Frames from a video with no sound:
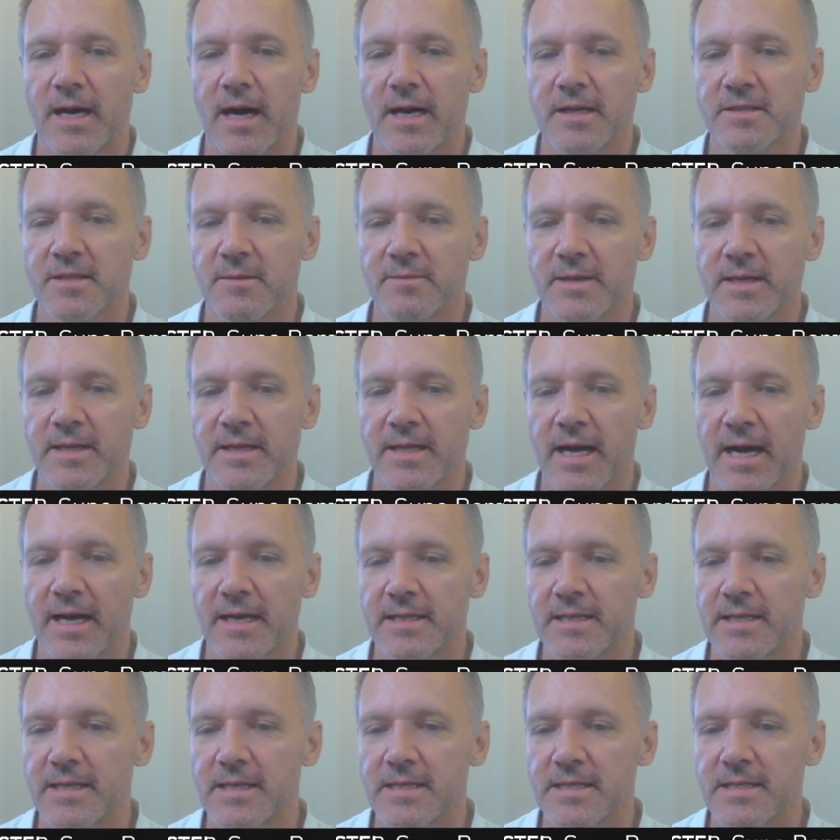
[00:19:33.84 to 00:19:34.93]
Something
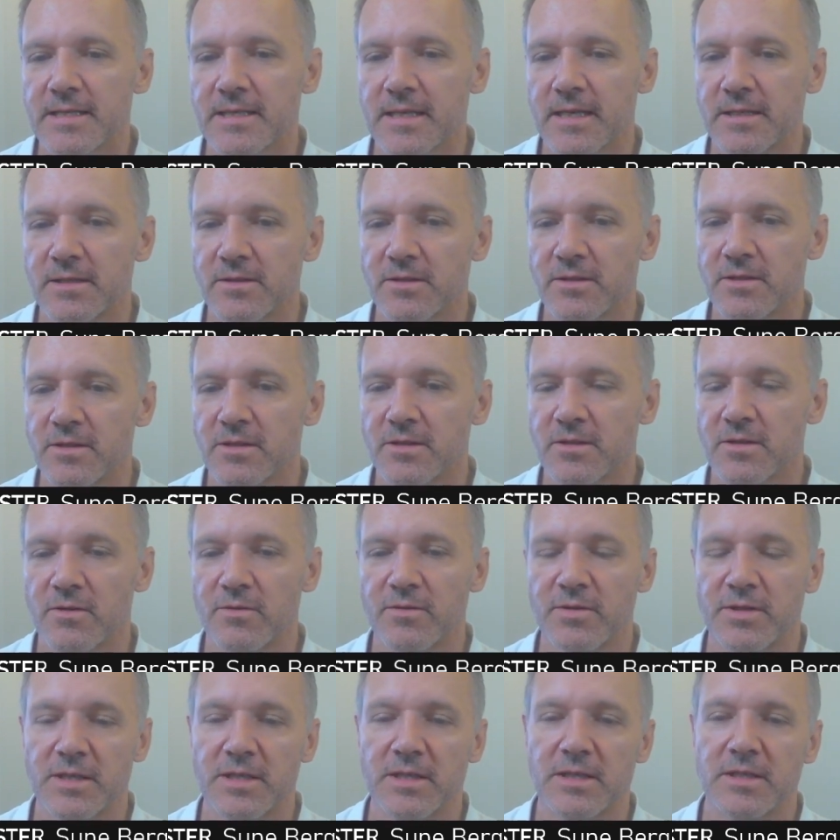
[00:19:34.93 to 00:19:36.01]
like this, and you just go
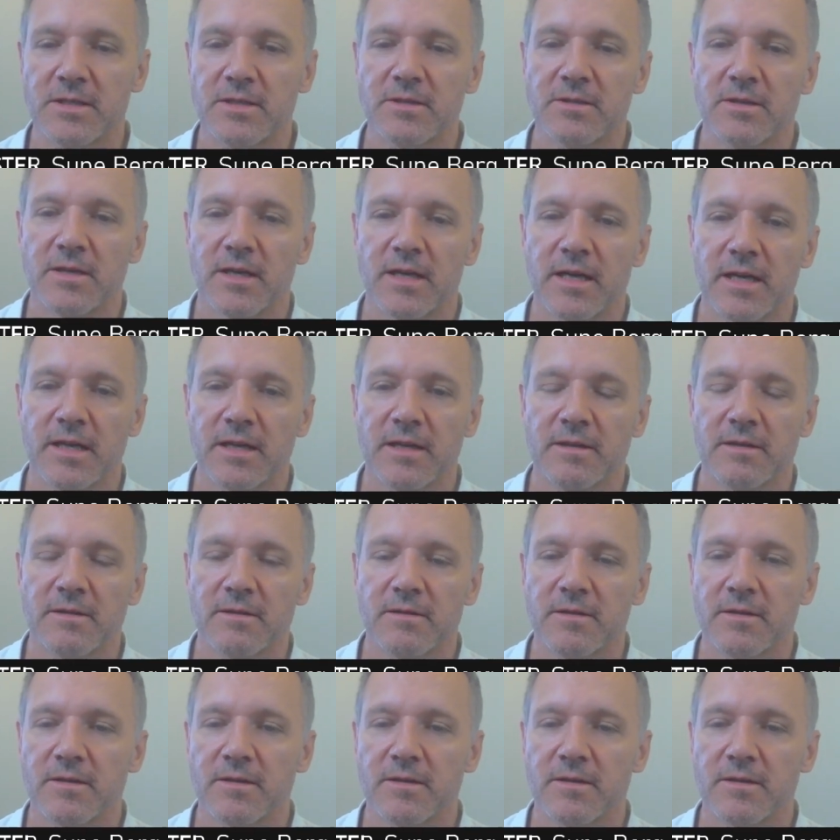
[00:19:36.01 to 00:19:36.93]
here, and